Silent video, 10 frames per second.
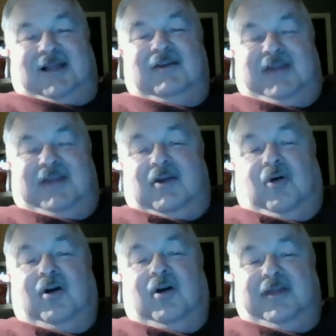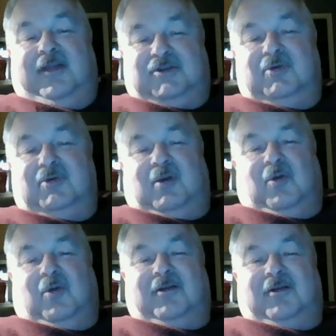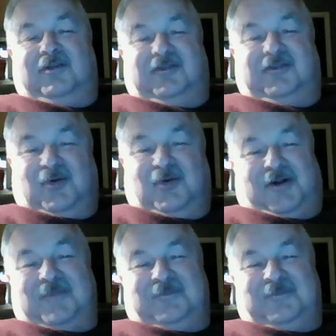out in order that you were going to walk through the store.